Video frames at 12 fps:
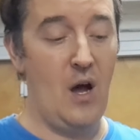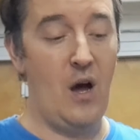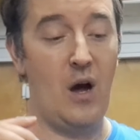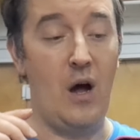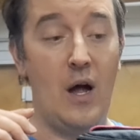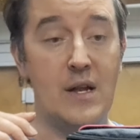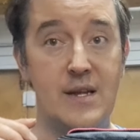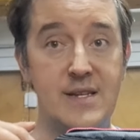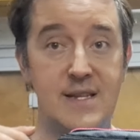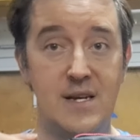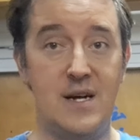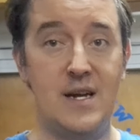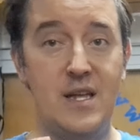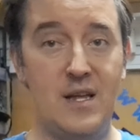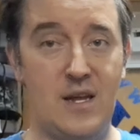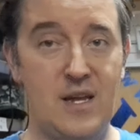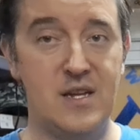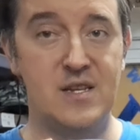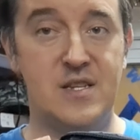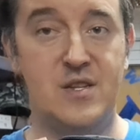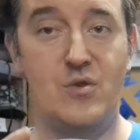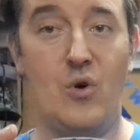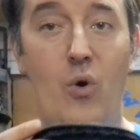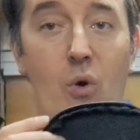And design is
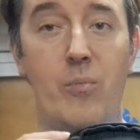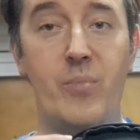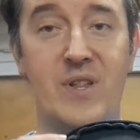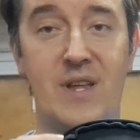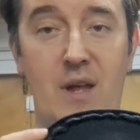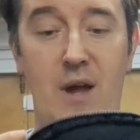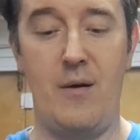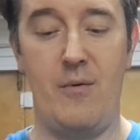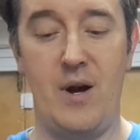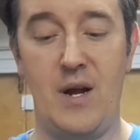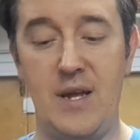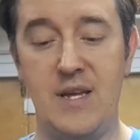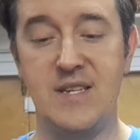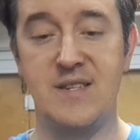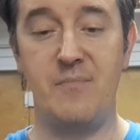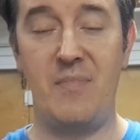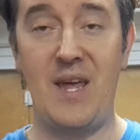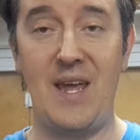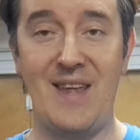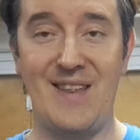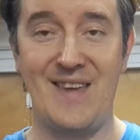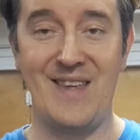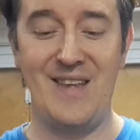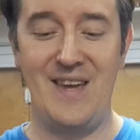to open the camera is made
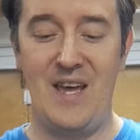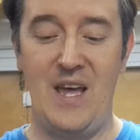it